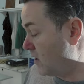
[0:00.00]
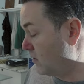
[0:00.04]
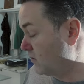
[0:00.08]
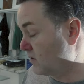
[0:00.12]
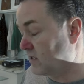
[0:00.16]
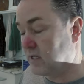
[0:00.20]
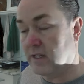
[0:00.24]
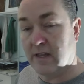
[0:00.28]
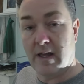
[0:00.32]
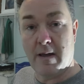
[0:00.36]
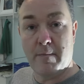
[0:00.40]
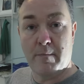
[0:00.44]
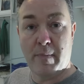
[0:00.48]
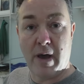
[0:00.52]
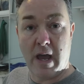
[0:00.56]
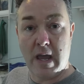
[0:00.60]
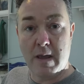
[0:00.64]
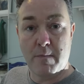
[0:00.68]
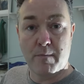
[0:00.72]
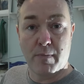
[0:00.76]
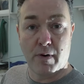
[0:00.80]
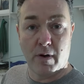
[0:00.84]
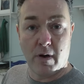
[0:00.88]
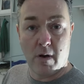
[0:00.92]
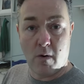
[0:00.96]
onto their
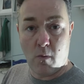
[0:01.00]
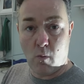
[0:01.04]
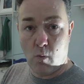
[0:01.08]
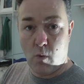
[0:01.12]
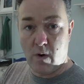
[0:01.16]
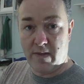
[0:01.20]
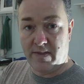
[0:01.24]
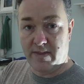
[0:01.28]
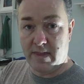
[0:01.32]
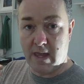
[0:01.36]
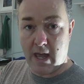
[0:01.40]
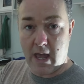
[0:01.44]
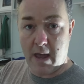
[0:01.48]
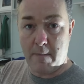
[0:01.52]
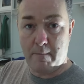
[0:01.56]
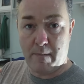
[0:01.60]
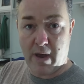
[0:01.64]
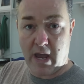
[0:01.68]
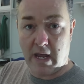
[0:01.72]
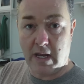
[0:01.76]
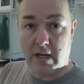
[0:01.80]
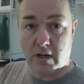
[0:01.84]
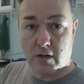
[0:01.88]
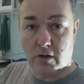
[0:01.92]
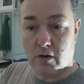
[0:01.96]
paper with their
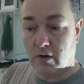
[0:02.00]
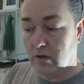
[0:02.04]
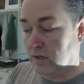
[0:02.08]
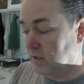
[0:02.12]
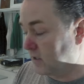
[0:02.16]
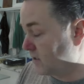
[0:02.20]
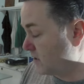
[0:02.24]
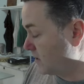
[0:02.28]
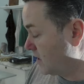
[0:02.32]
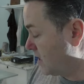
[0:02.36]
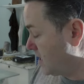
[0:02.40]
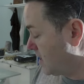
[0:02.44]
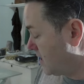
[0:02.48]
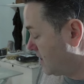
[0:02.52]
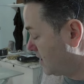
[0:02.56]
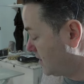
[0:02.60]
paint colours.